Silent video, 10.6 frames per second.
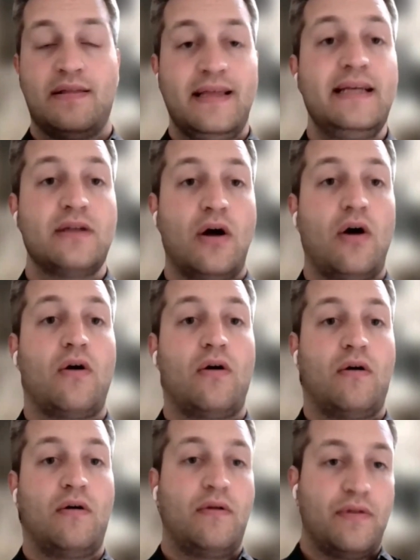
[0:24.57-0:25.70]
these
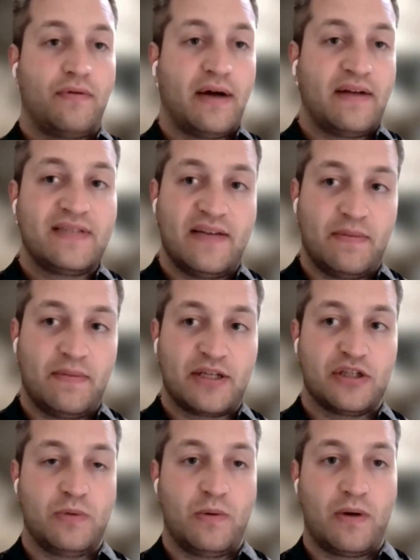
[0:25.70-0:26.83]
are the life-saving
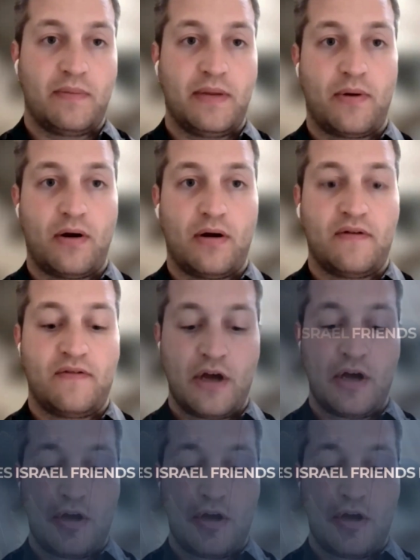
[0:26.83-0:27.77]
missions we want to be a part of.